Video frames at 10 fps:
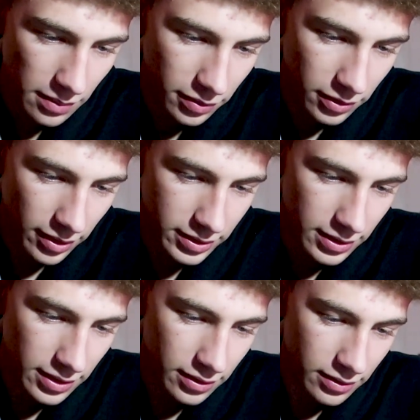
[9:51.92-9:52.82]
put it right
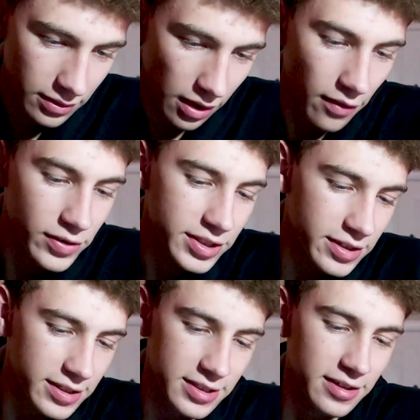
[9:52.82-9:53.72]
there.
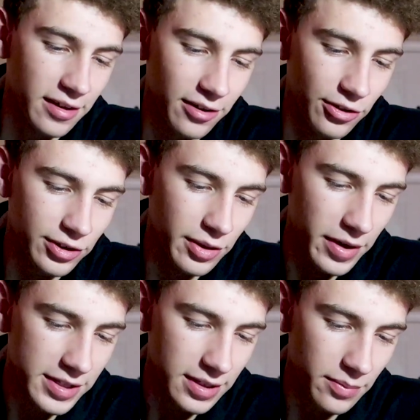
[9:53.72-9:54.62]
Obviously this isn't gonna look the
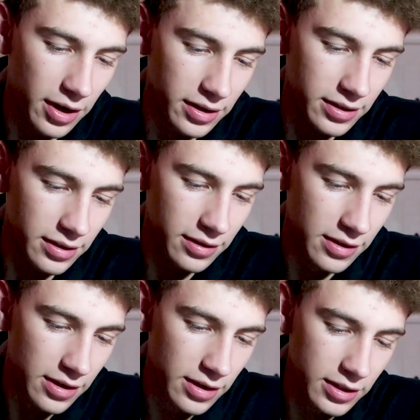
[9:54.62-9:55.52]
best. I'm not gonna
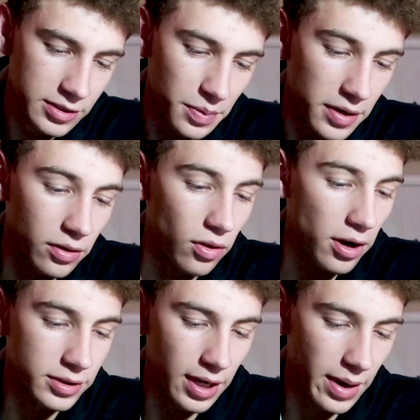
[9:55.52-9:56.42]
spend a
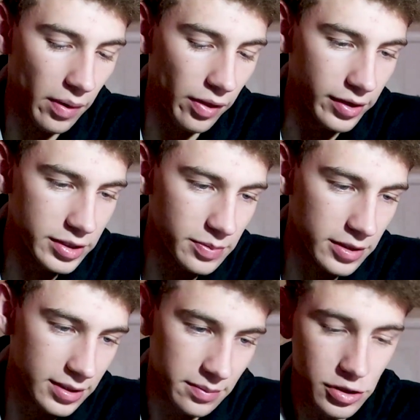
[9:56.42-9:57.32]
long time on this
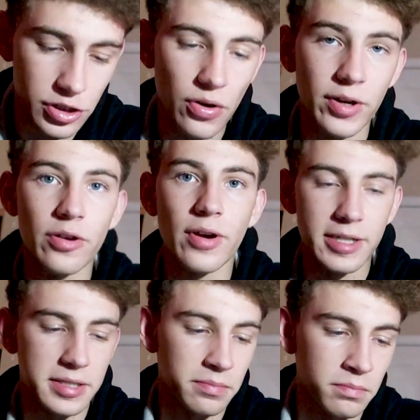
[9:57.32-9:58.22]
because I'm just showing you
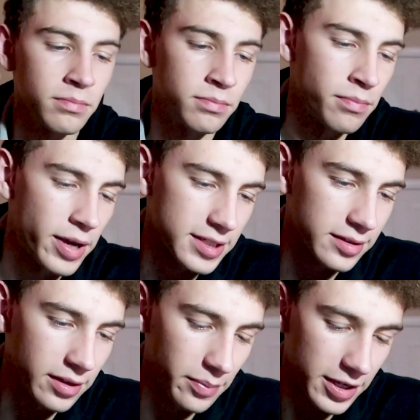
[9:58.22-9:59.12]
guys
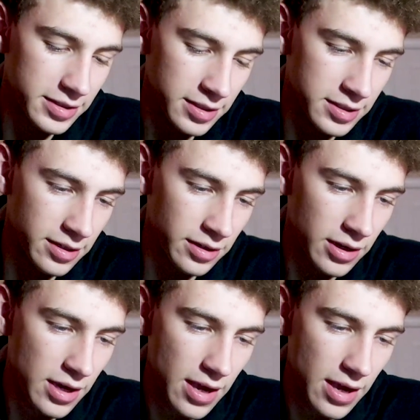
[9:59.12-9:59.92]
basically the basics here.